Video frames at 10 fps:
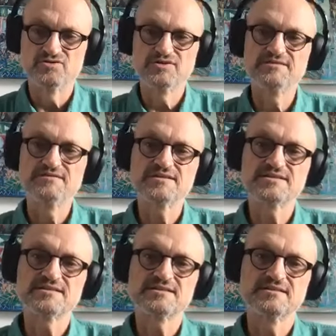to give
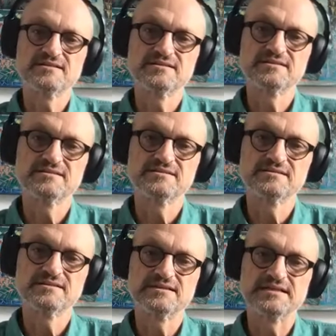us
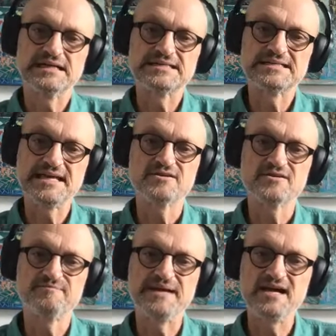a
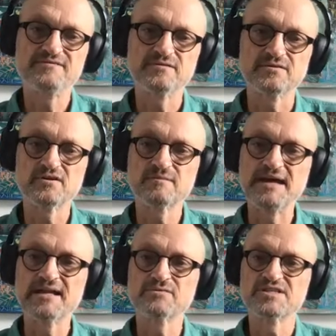set of powerful
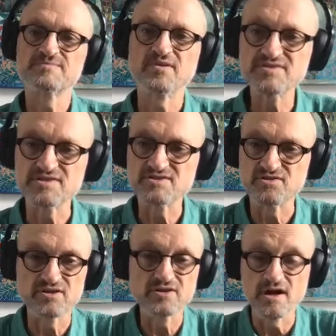automatic
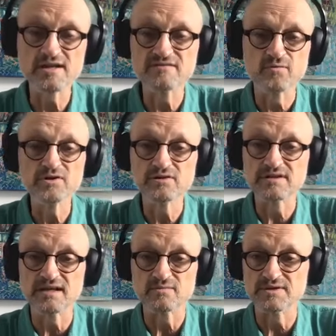responses to the kind of
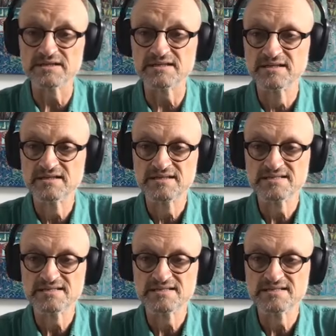world that we